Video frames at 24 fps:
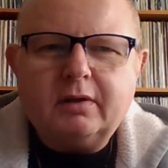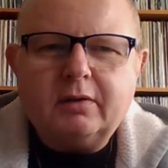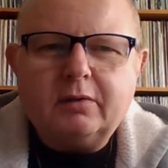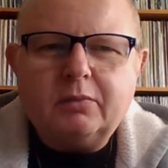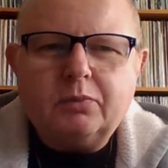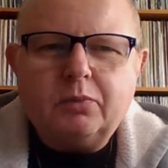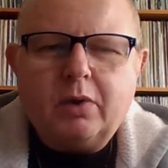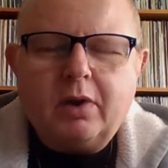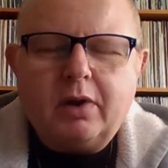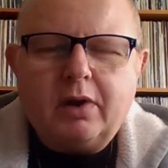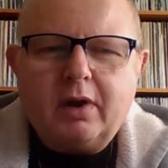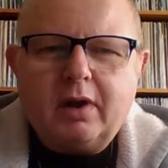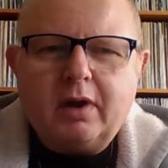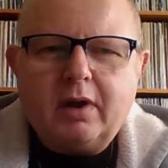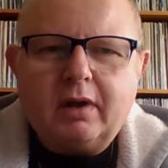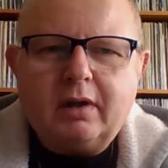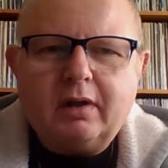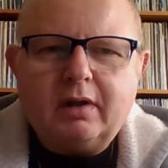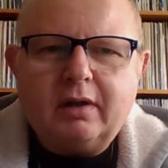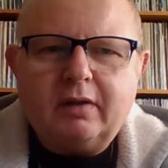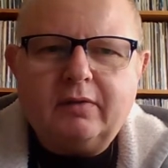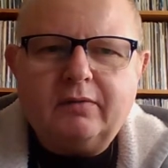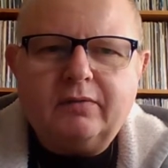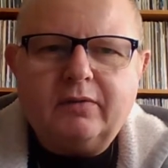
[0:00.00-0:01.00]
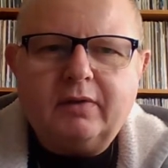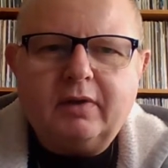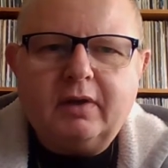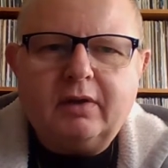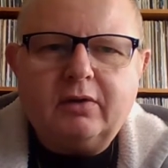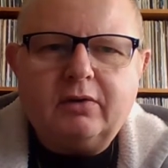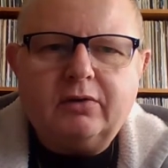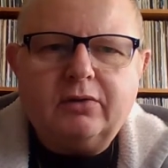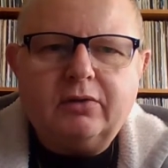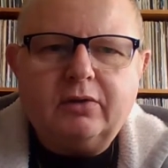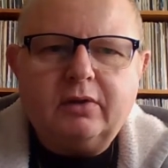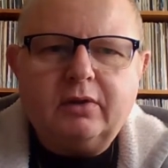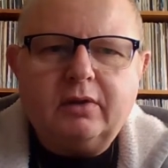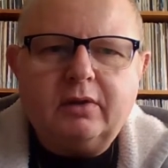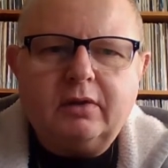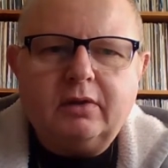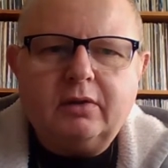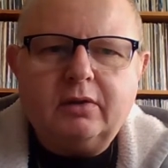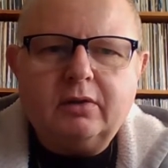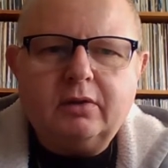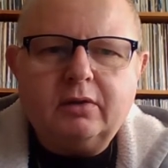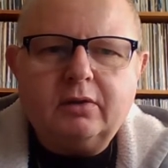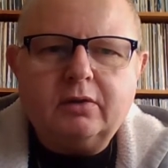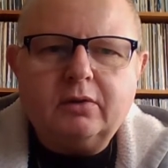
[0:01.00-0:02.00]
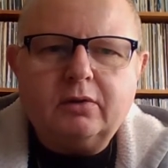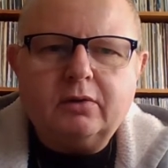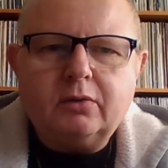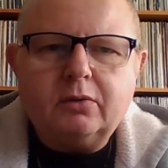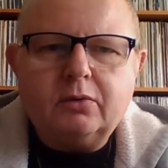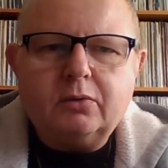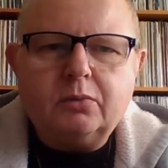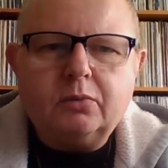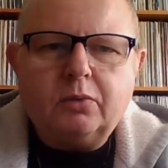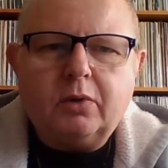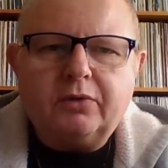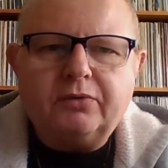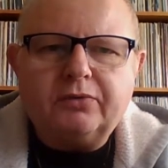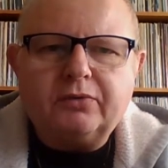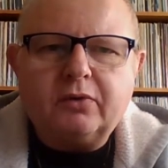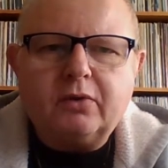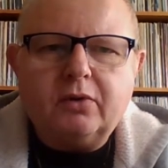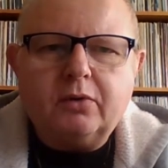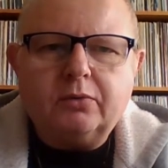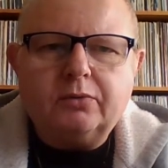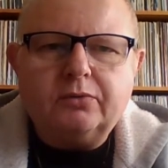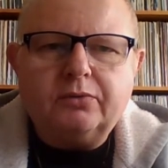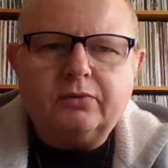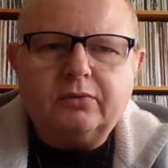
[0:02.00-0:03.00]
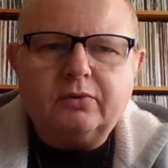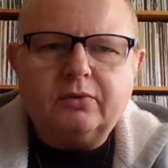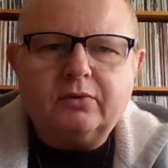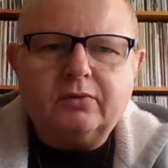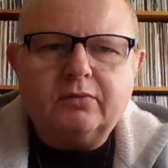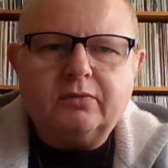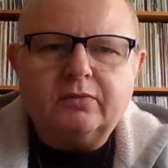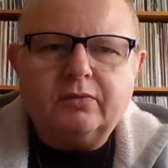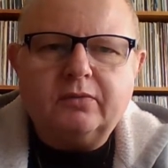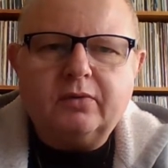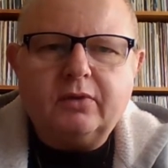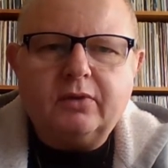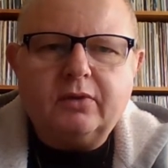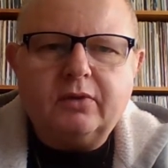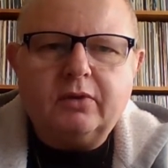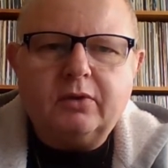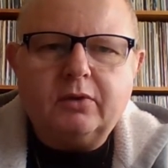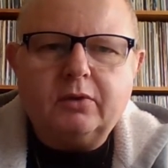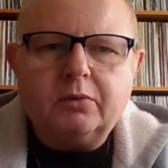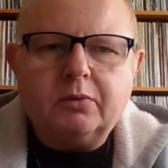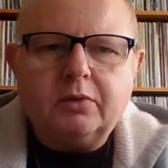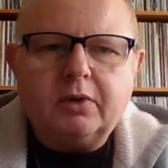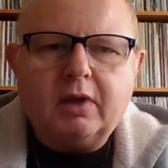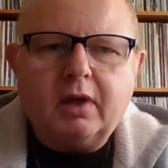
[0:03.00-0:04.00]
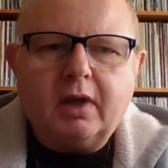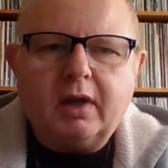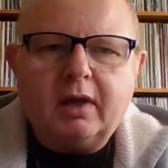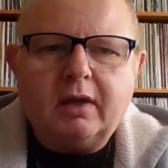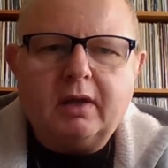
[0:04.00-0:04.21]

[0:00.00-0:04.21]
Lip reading: where I live here in the west coast of the UK,